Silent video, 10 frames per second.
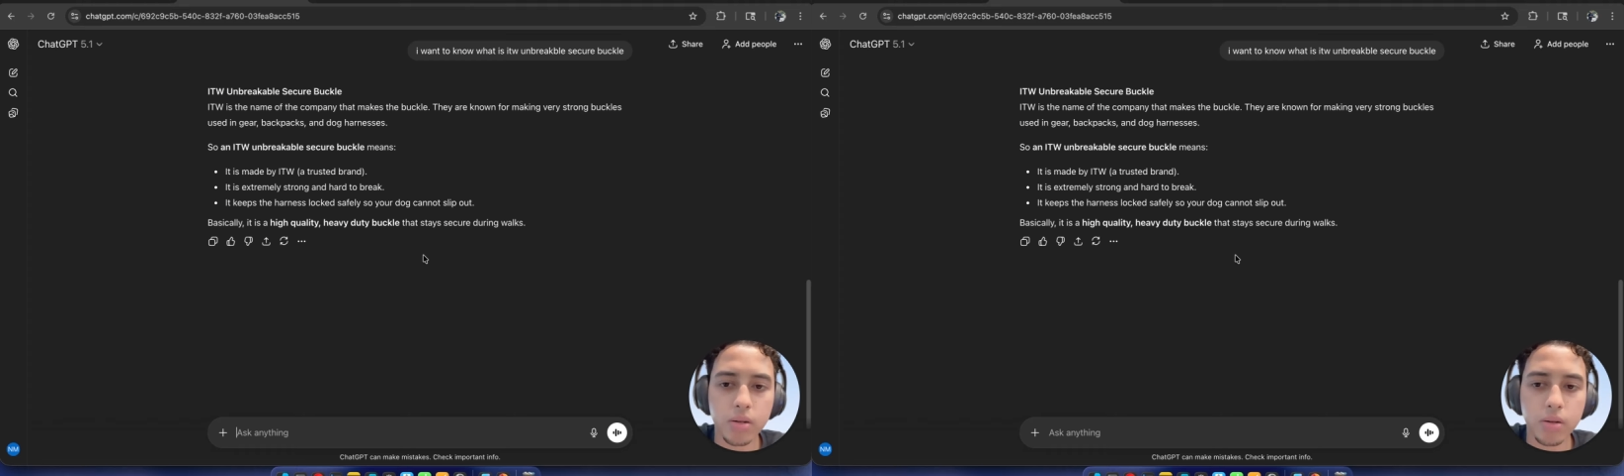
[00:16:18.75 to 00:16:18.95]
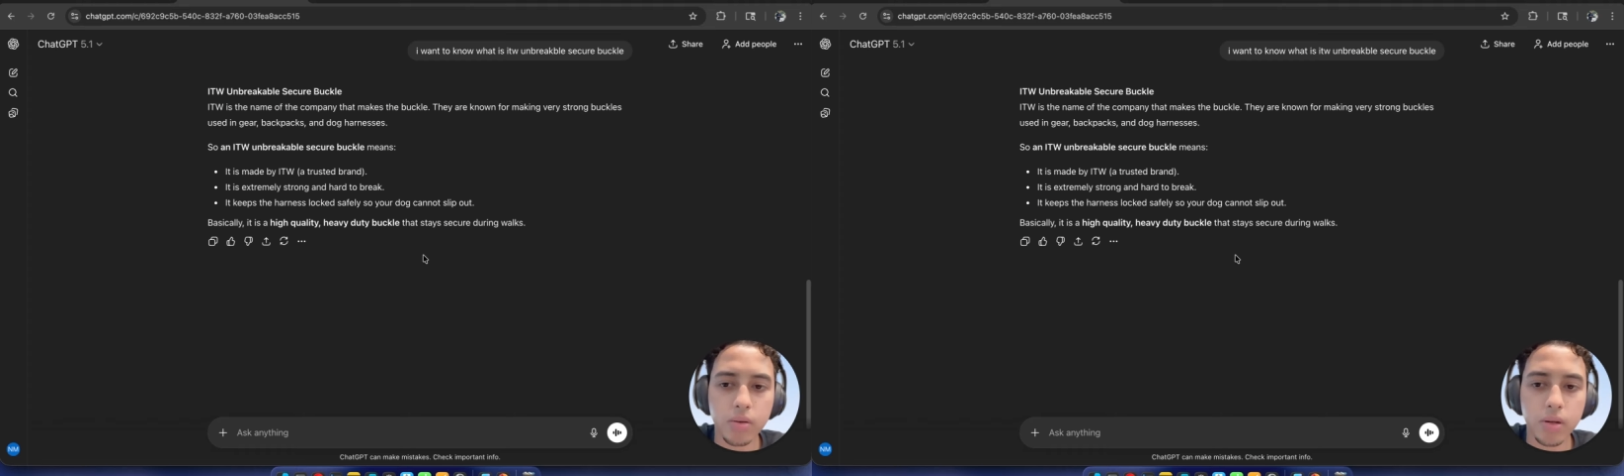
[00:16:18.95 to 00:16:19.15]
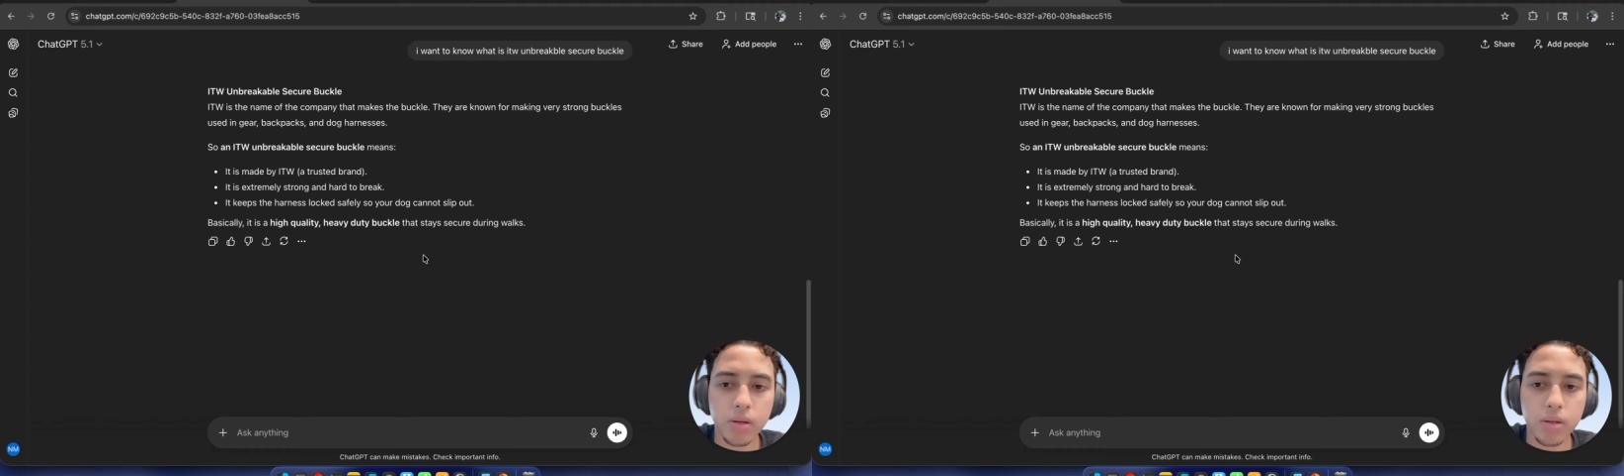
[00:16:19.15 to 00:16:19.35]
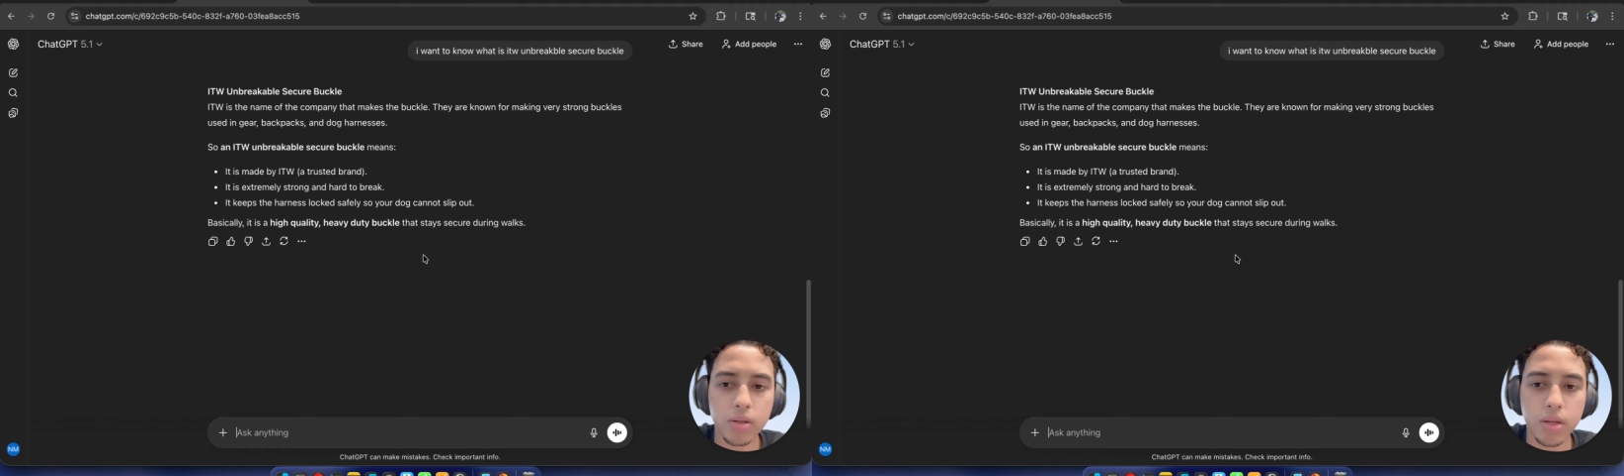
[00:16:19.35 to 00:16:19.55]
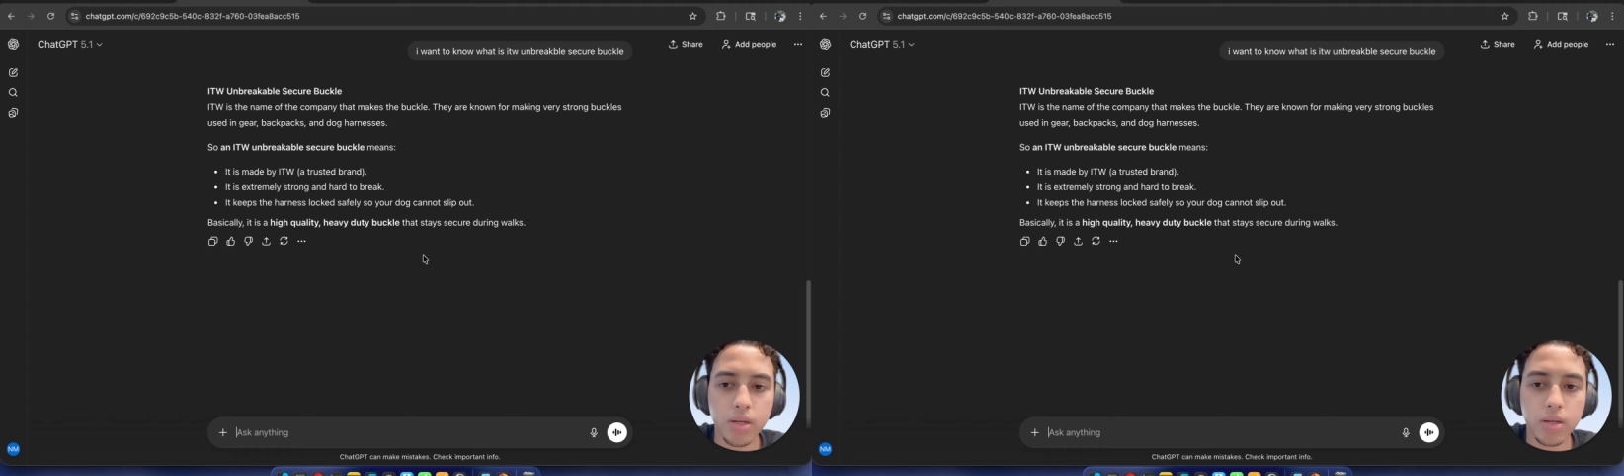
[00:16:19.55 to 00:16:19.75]
okay,
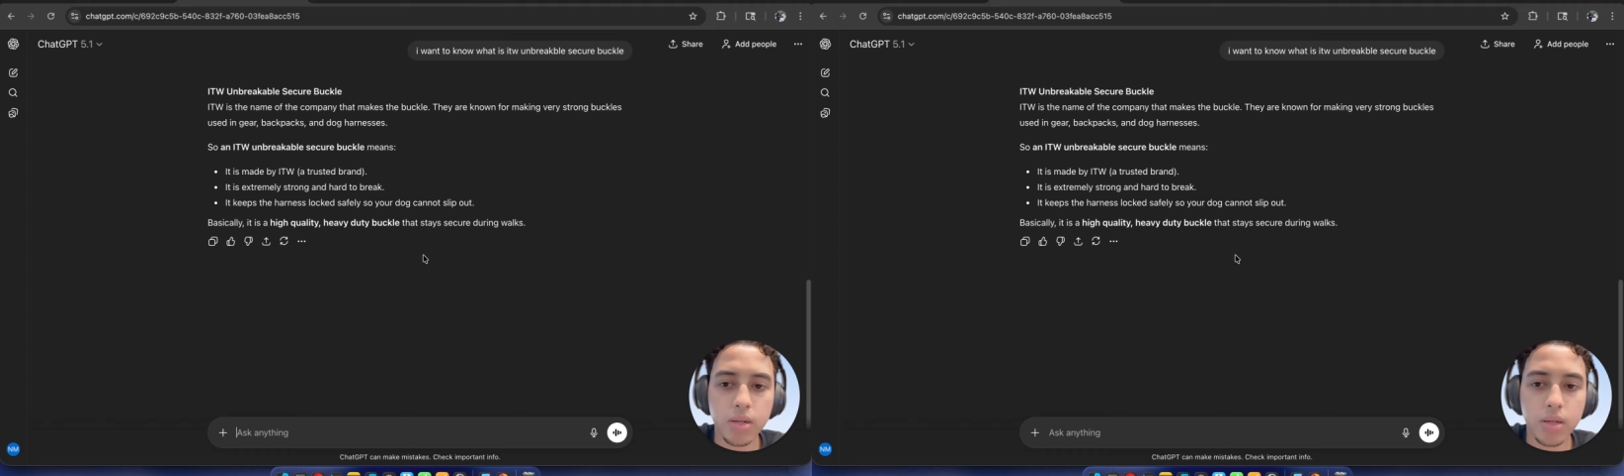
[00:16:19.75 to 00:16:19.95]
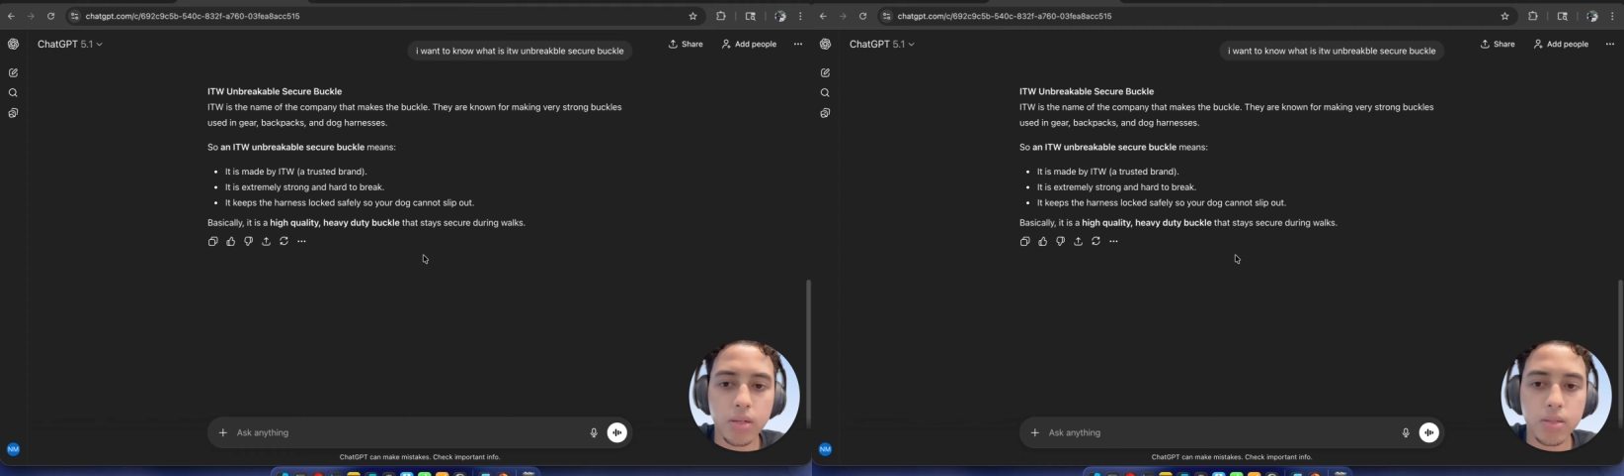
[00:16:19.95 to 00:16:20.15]
and it is